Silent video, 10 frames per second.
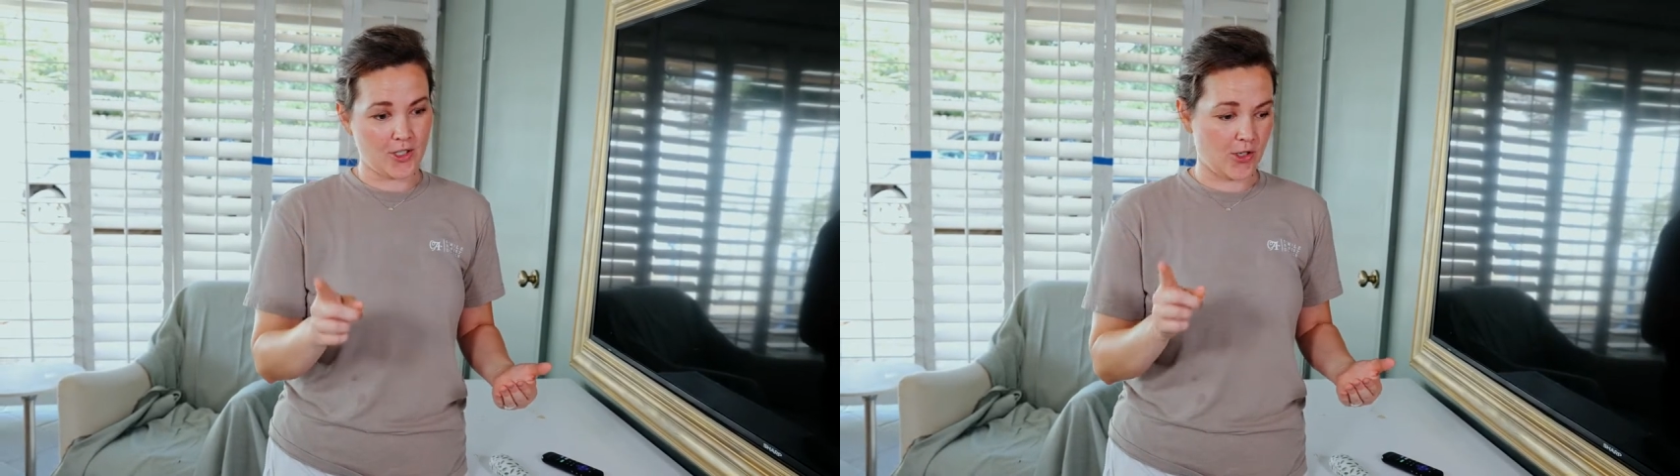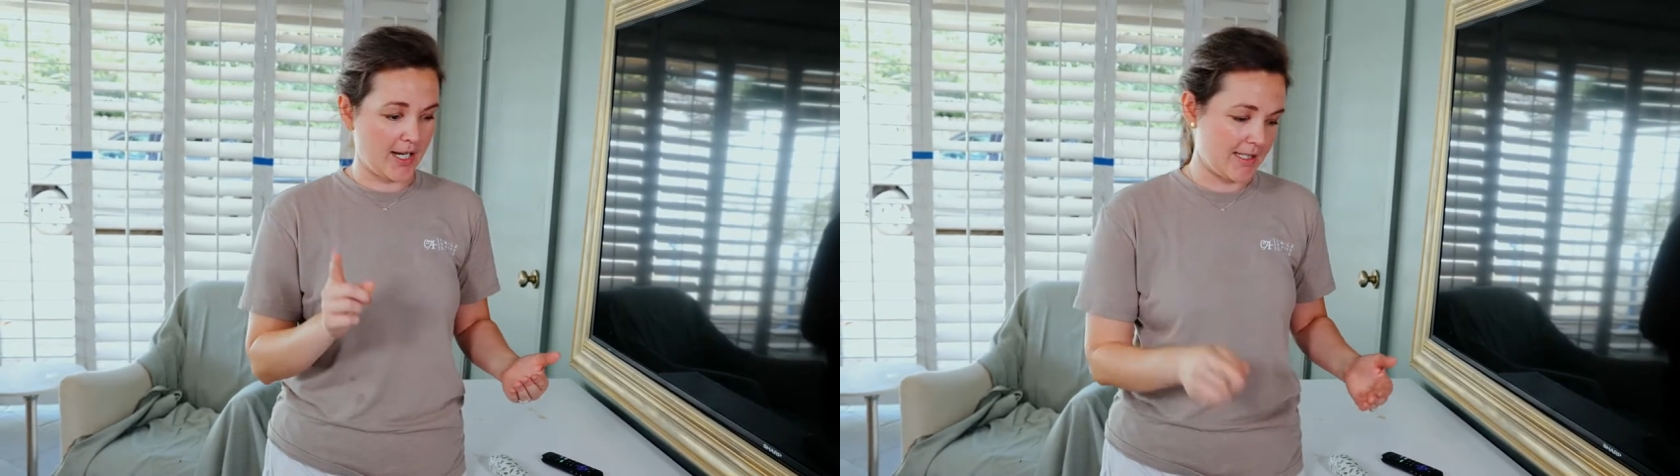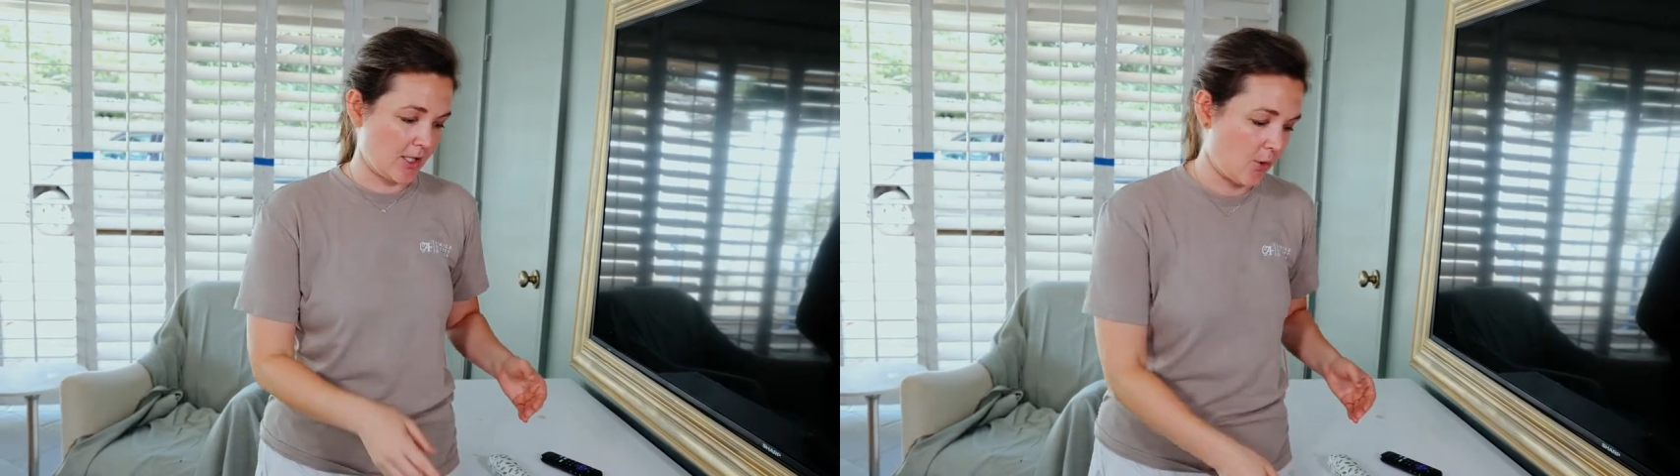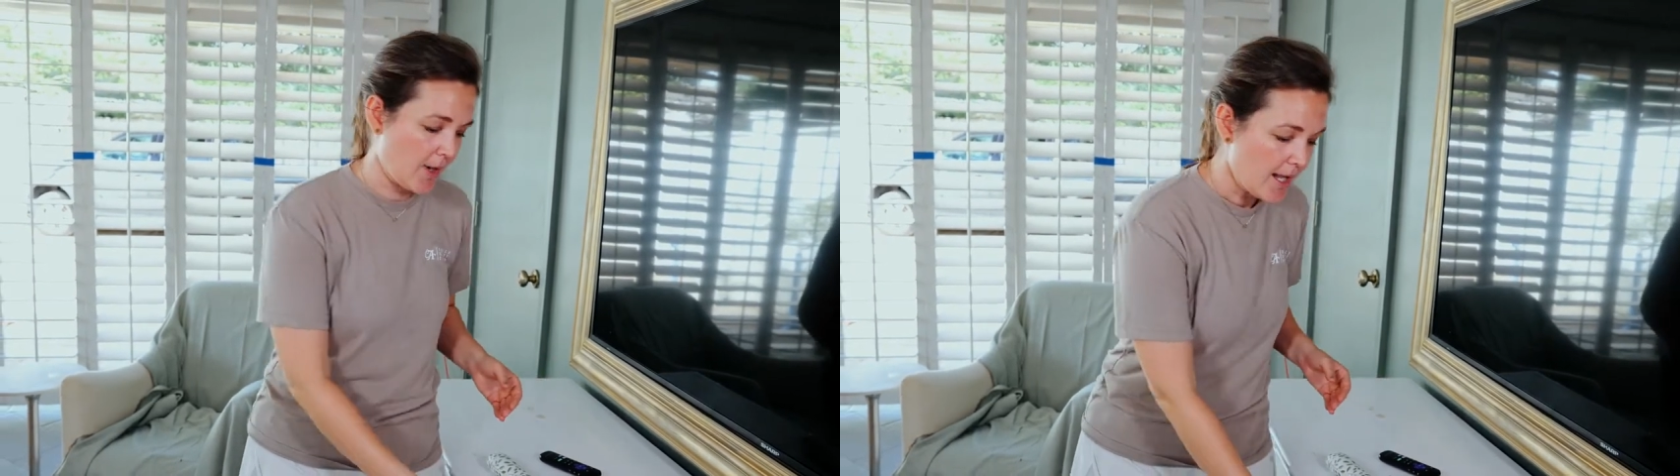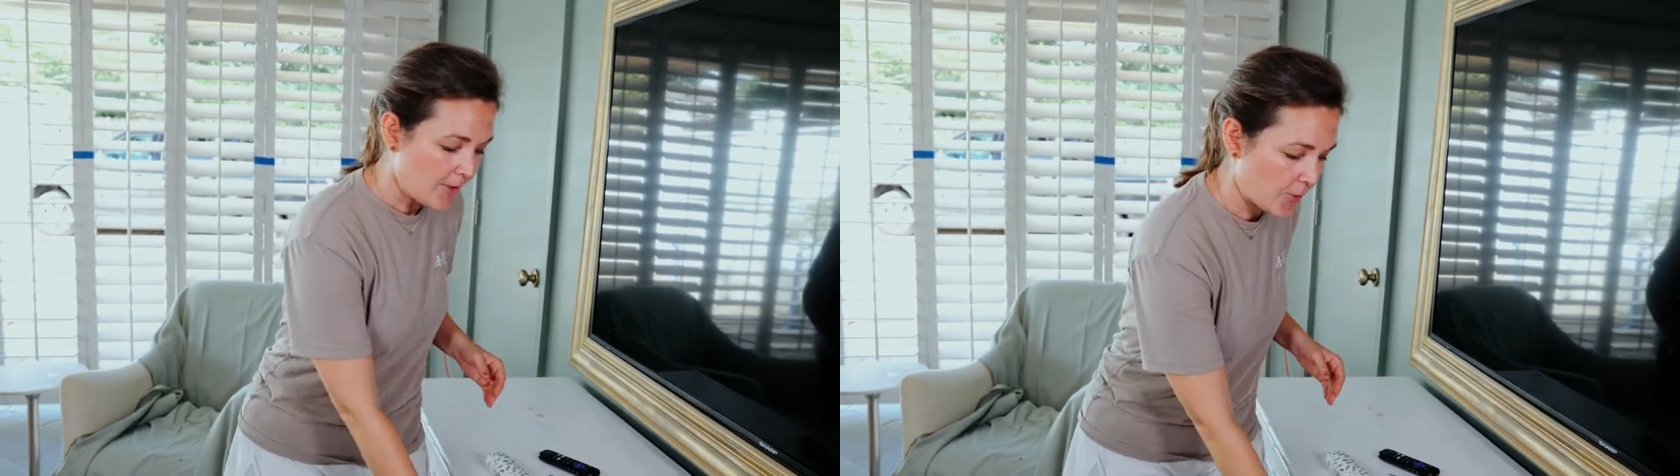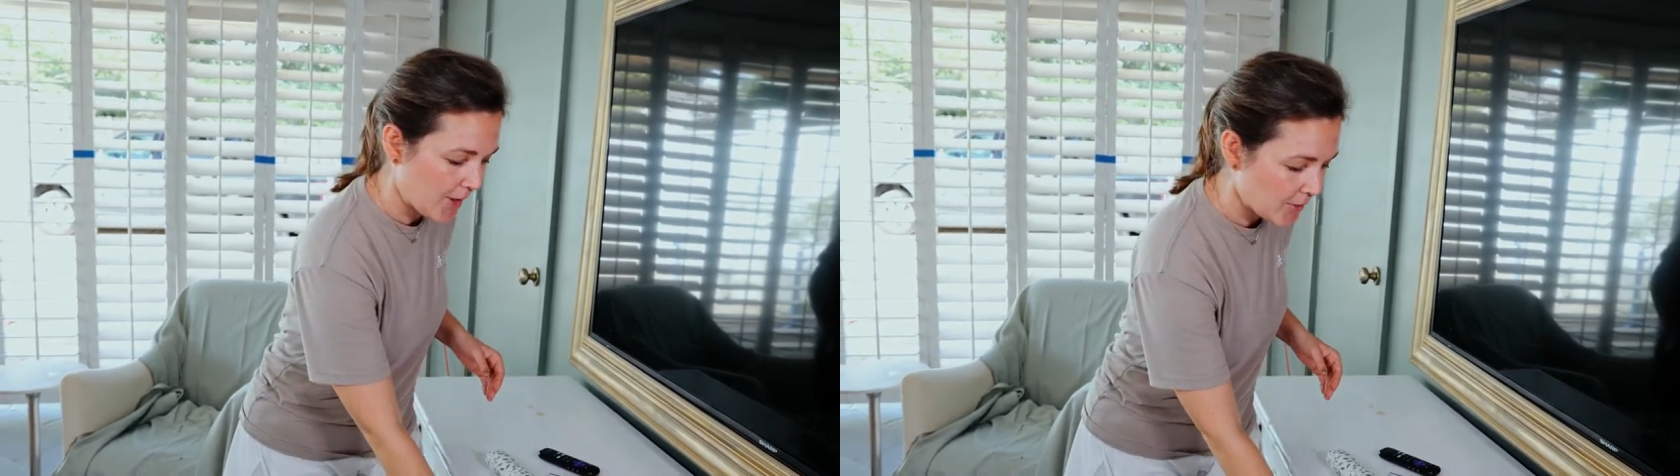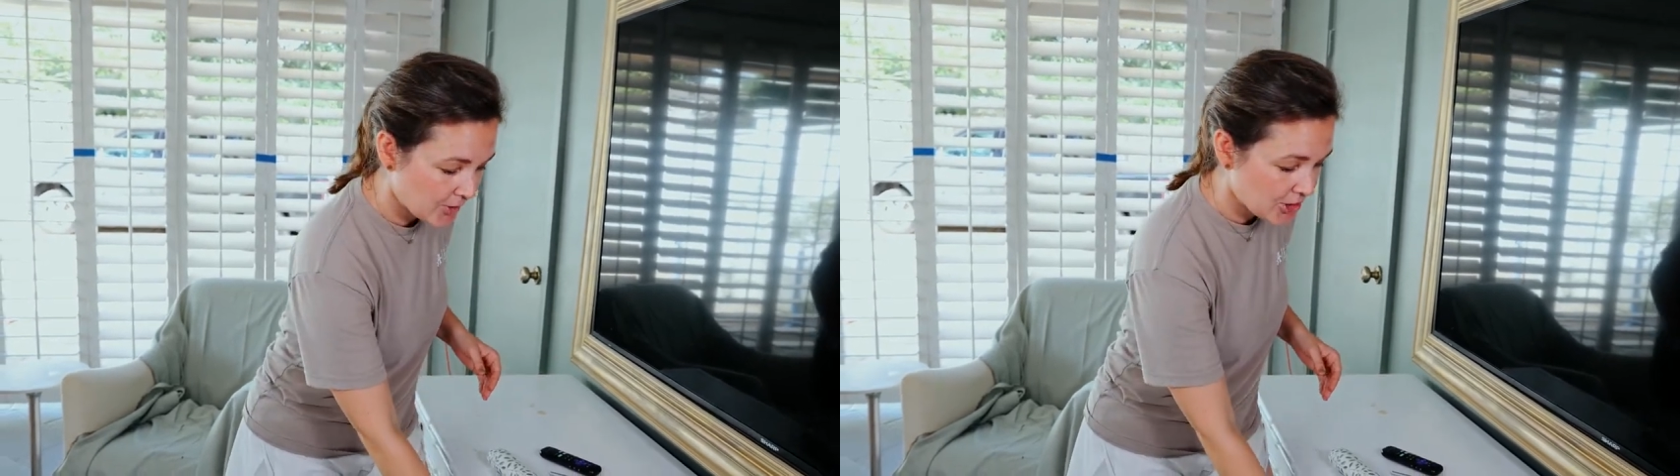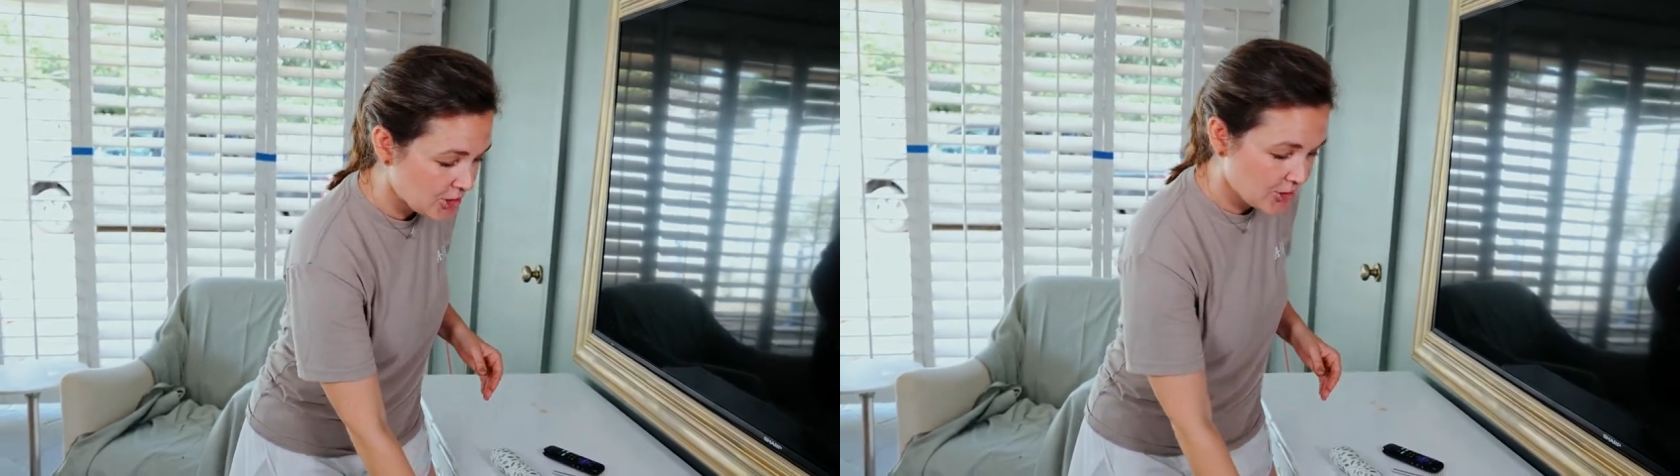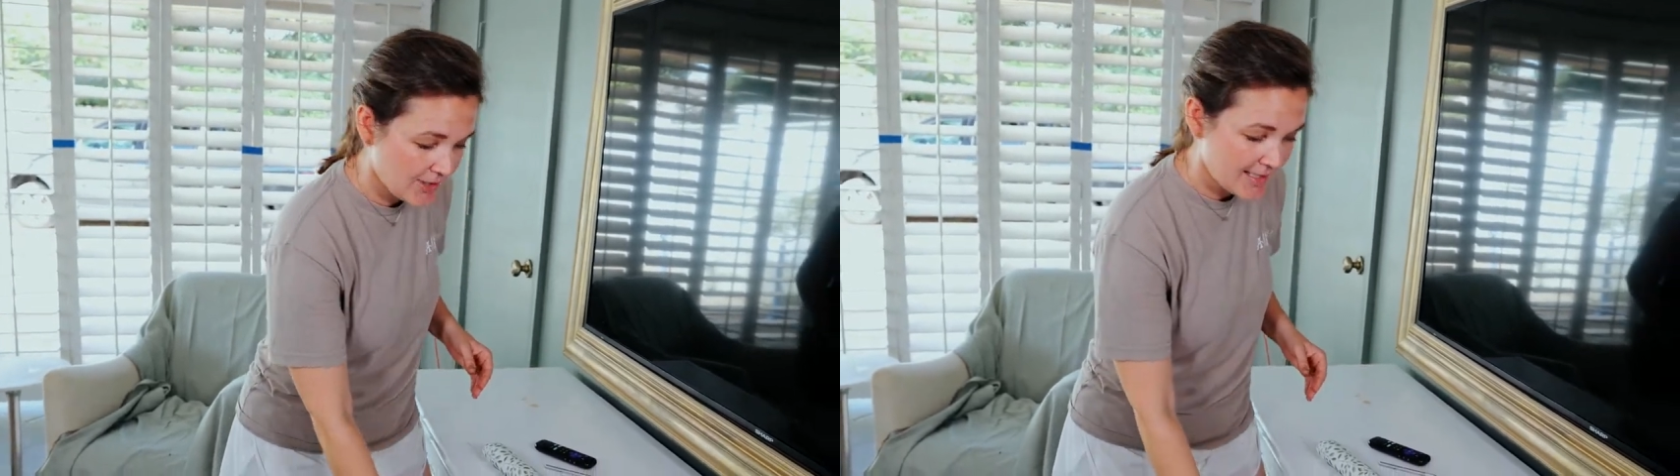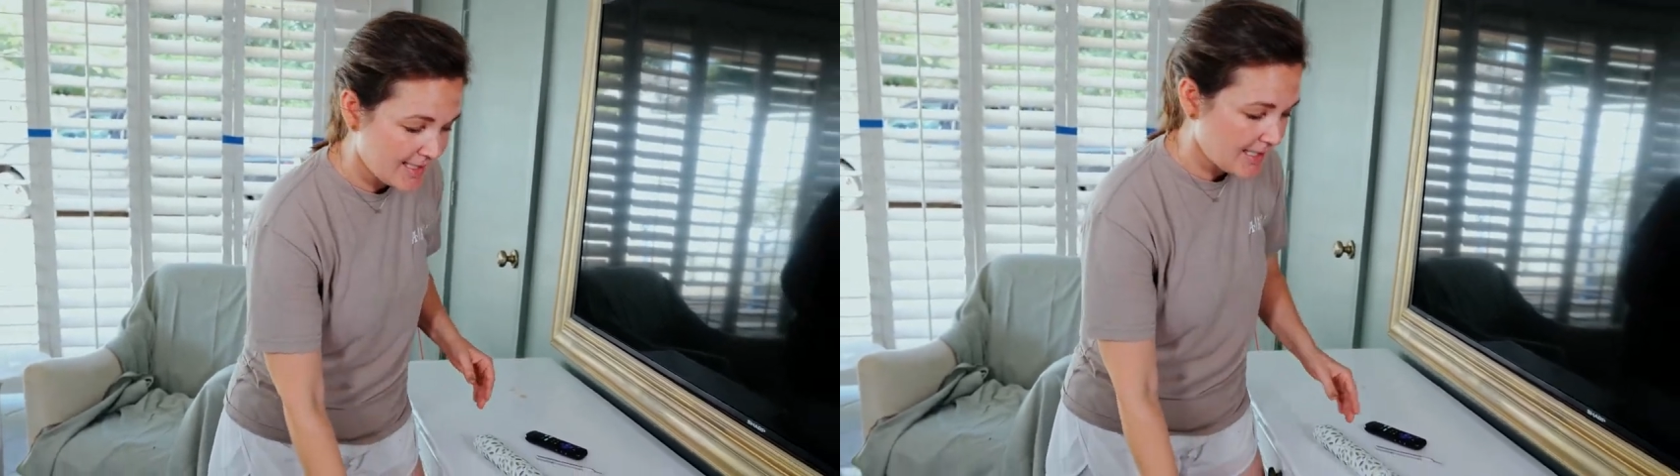All right, so the way that we're going to do
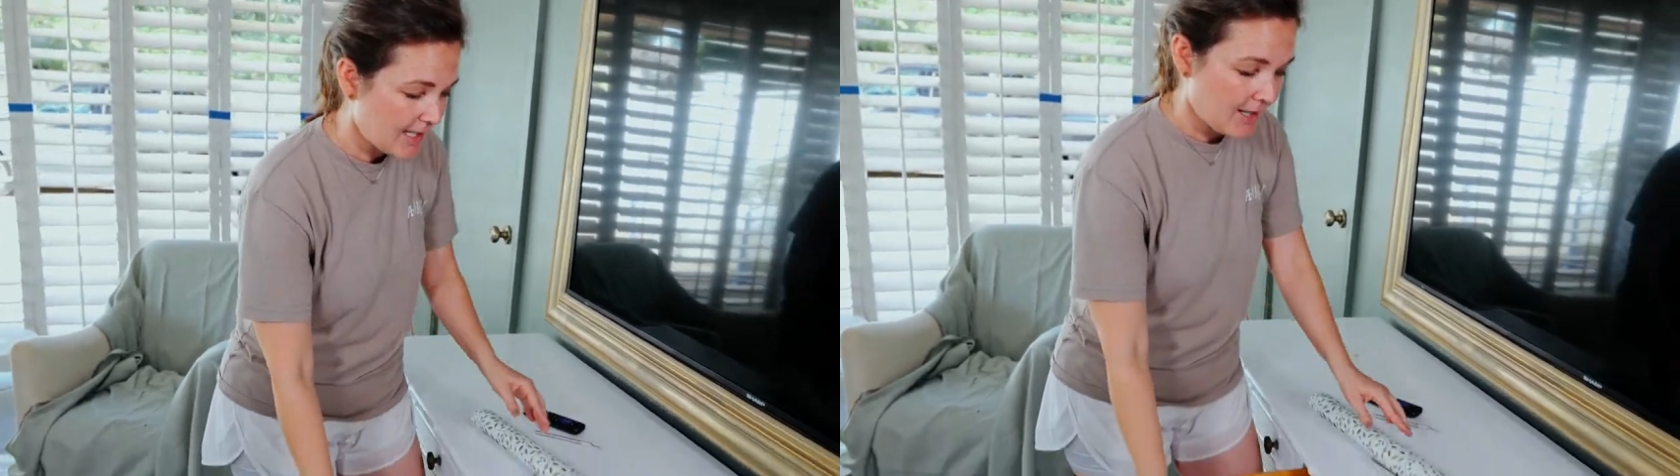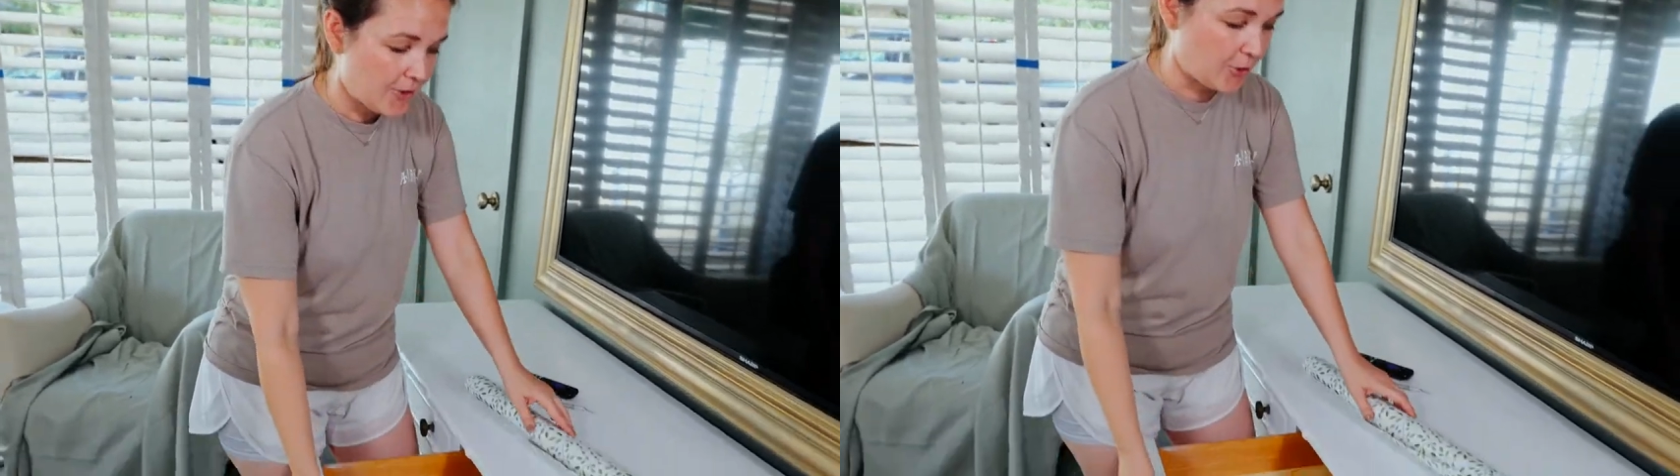this, the